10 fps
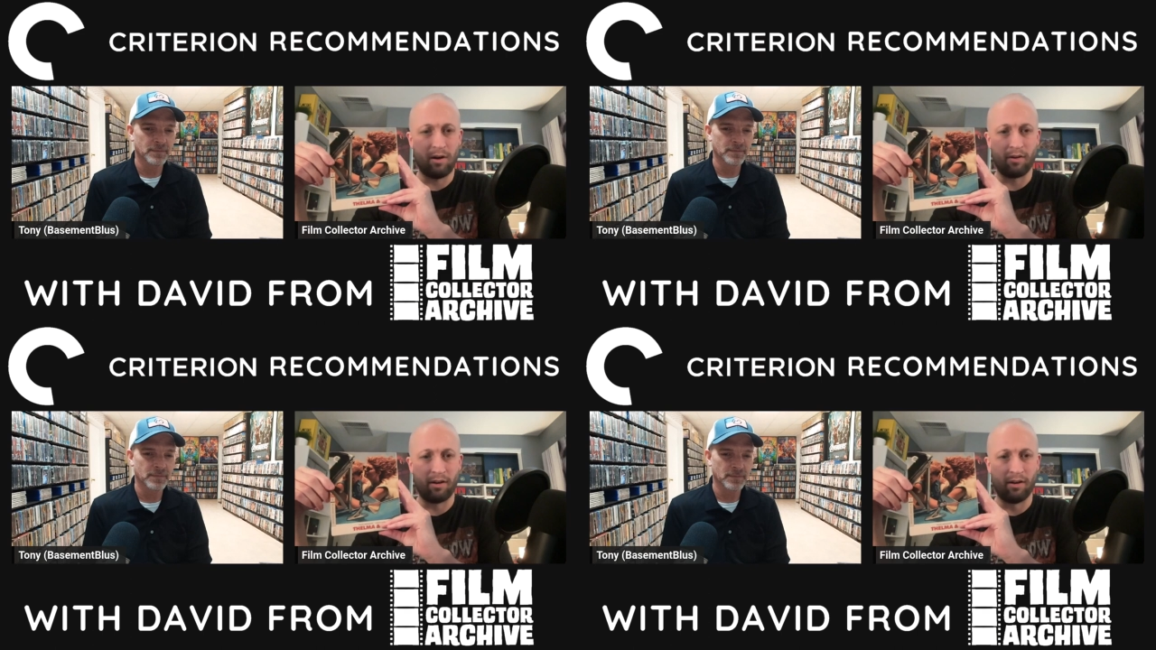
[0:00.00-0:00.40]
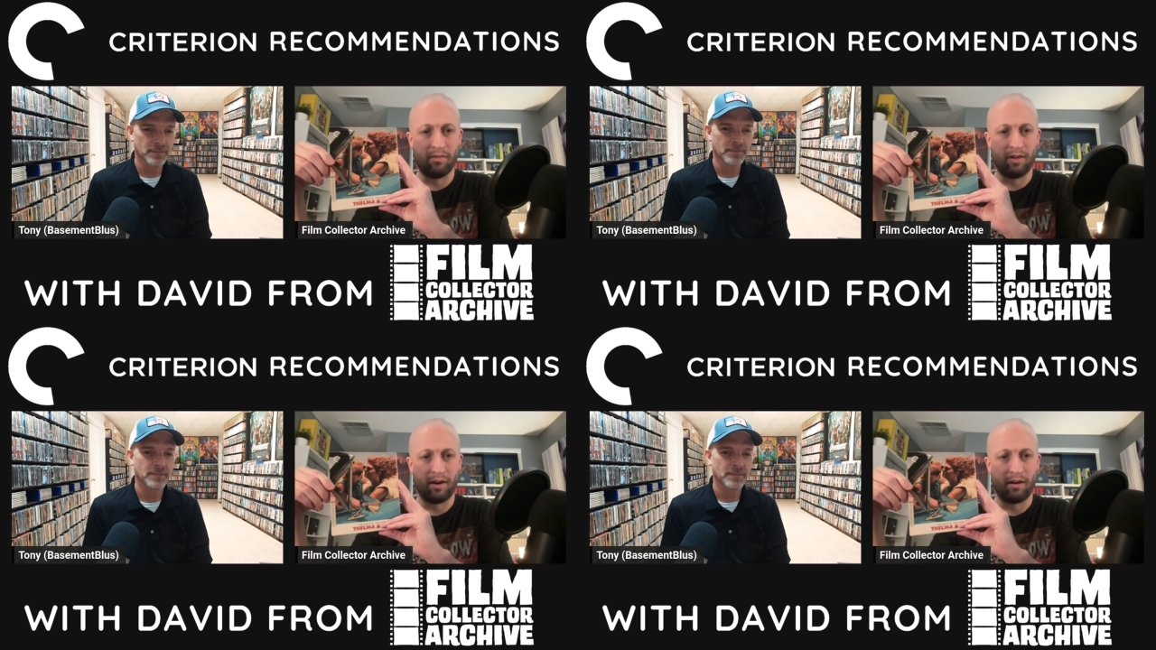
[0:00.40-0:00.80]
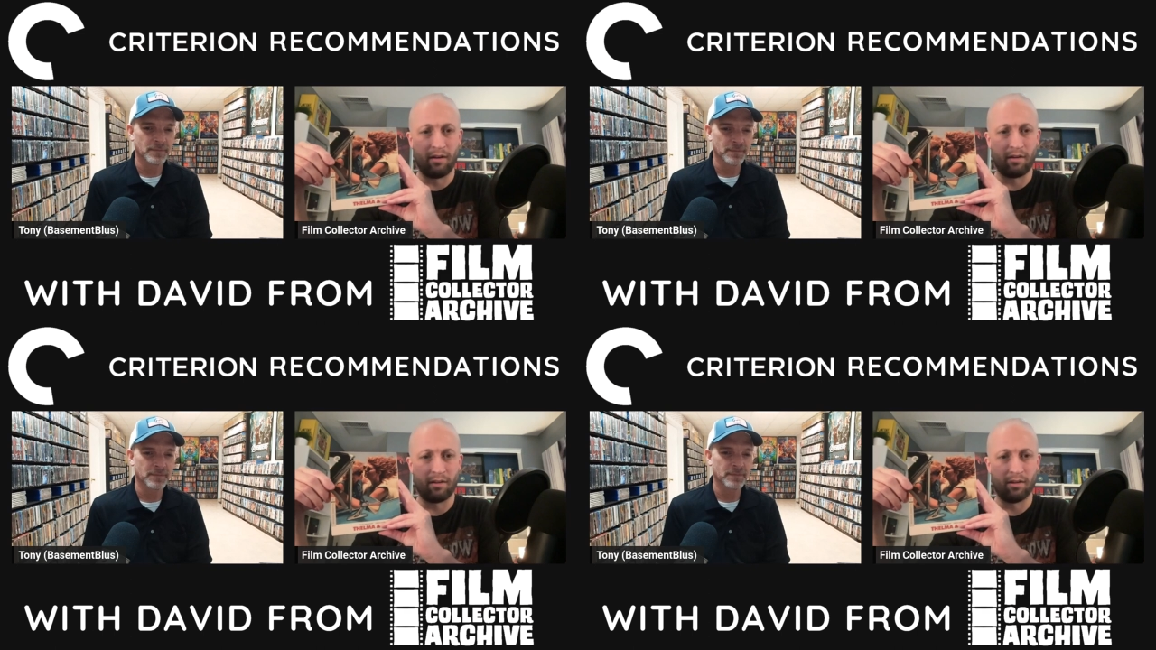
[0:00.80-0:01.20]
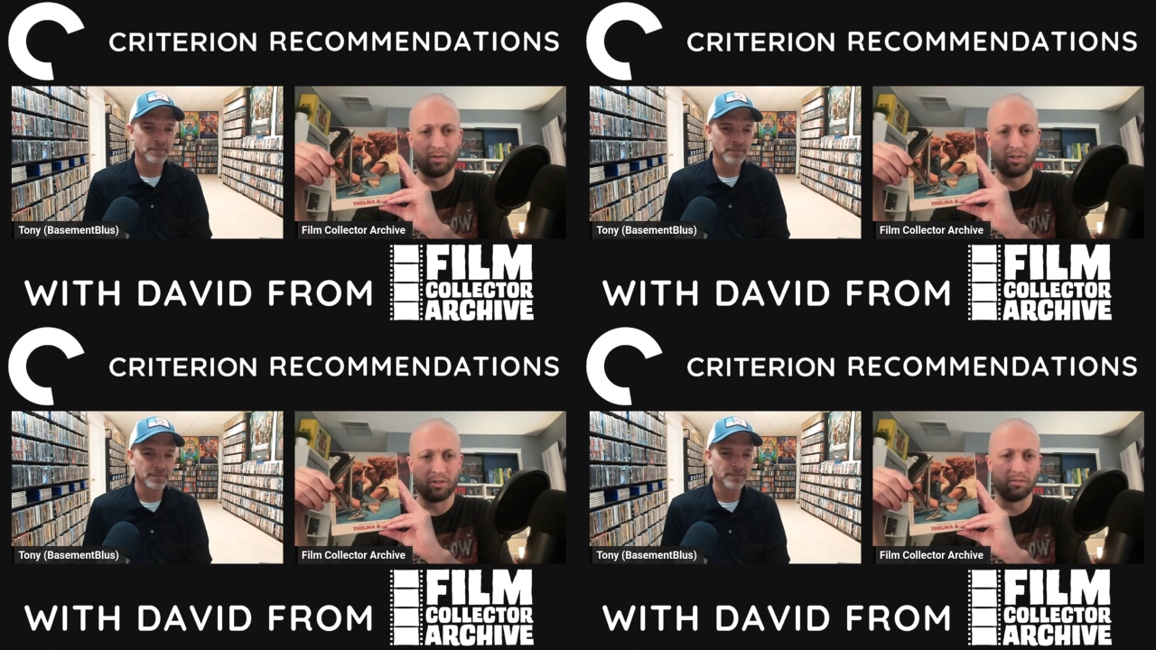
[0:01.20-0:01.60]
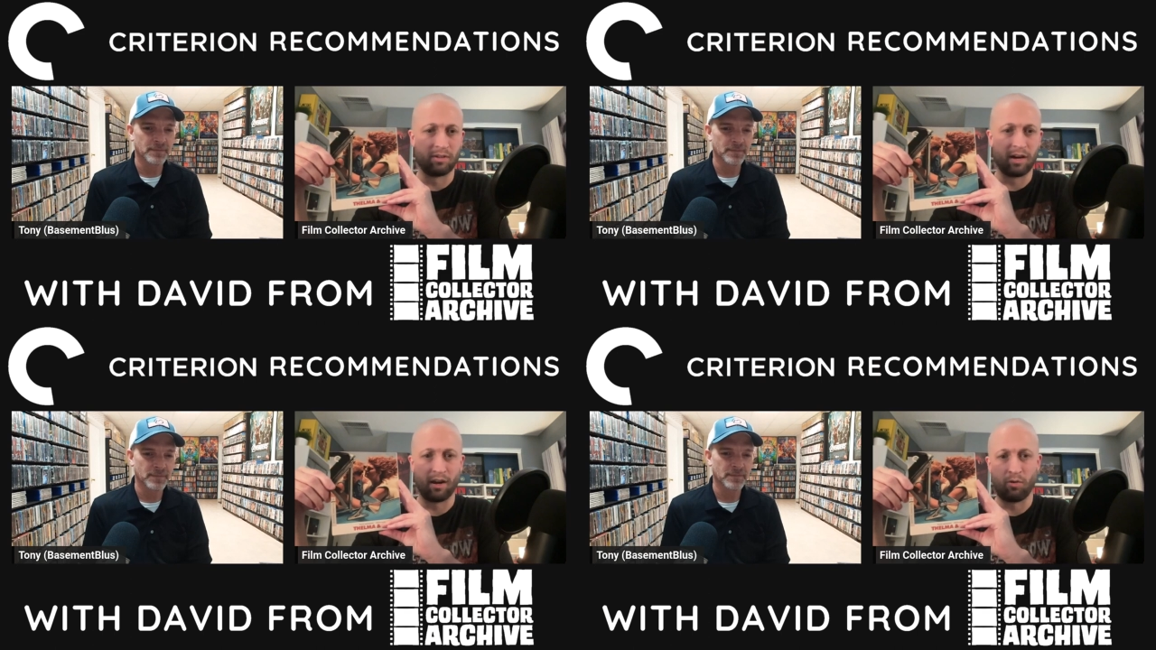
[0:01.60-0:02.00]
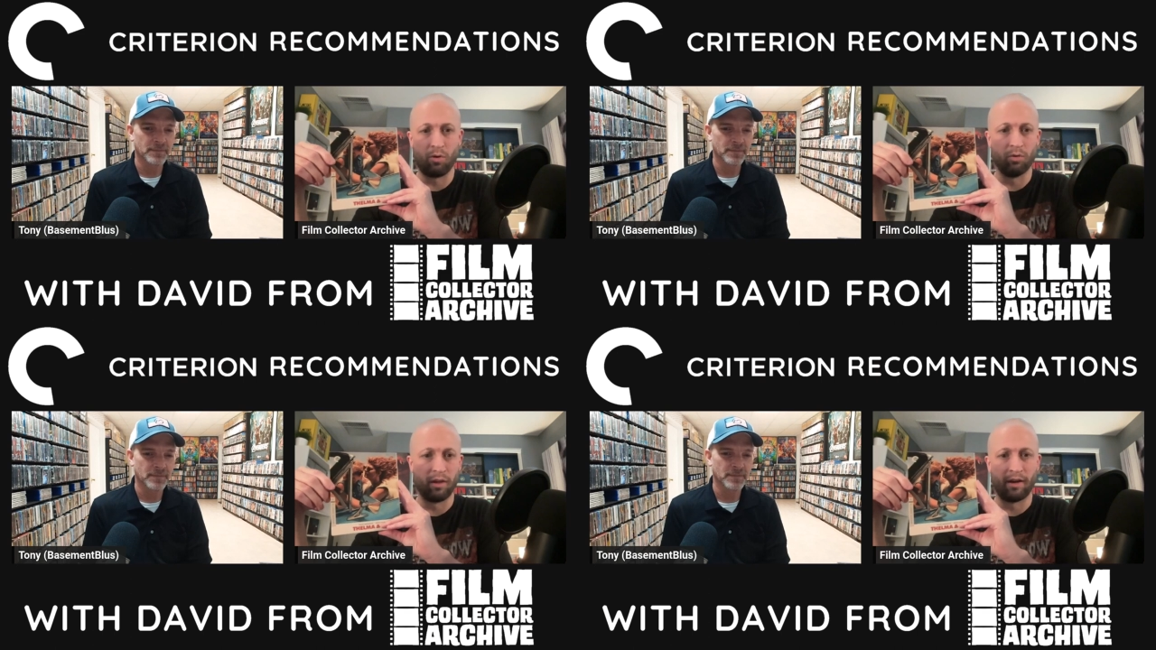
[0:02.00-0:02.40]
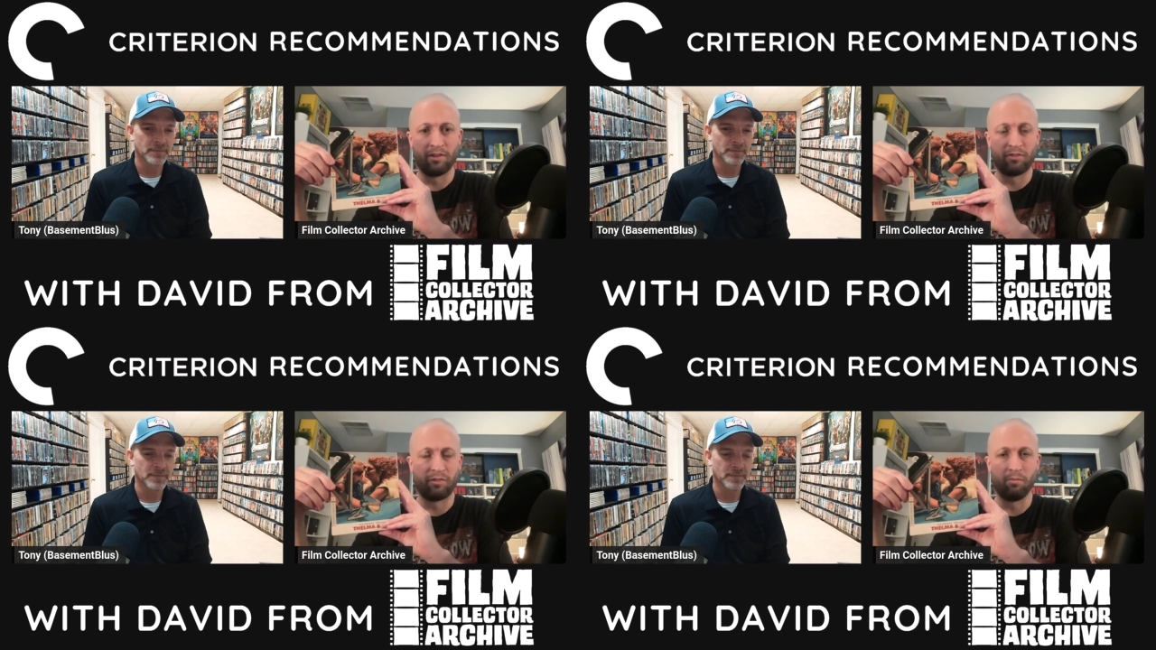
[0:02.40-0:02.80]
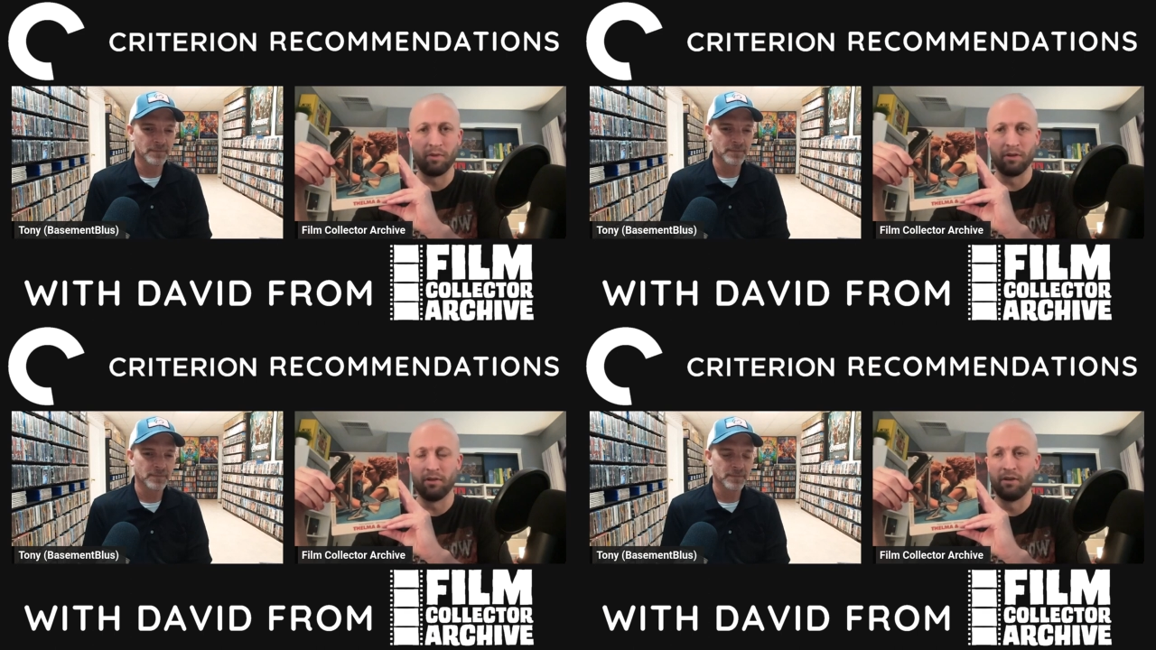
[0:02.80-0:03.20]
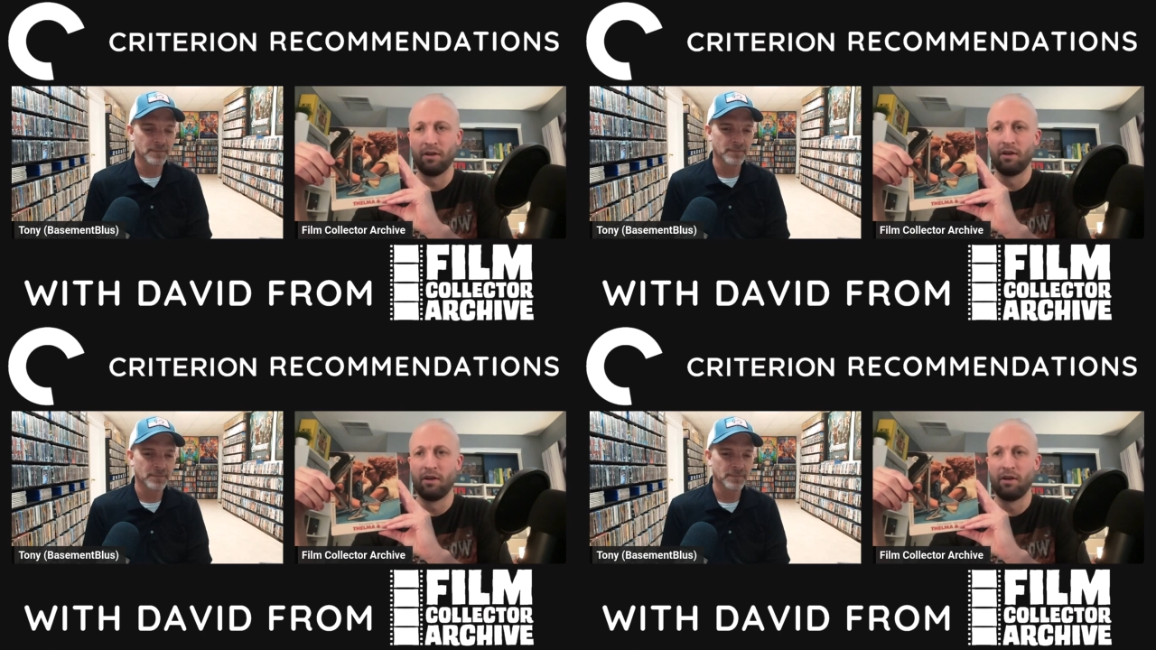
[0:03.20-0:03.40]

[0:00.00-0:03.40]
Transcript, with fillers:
Speaker 1: about here and there. You know, she'll kind of quote lines from the